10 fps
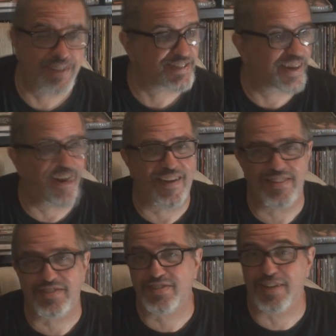I was like, oh,
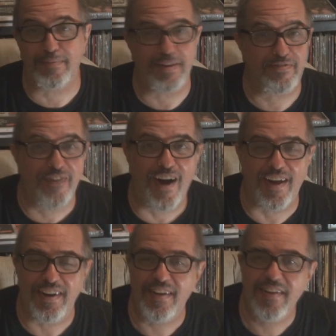this is going to be
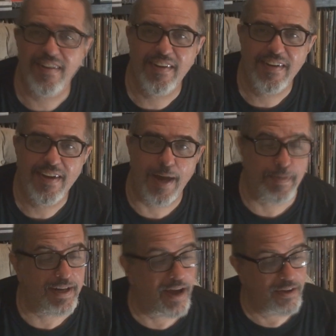fun. I
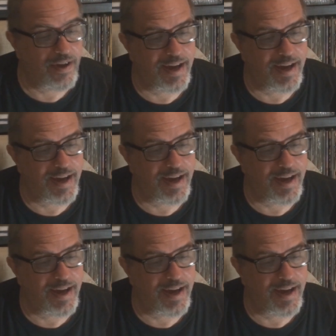mean, I,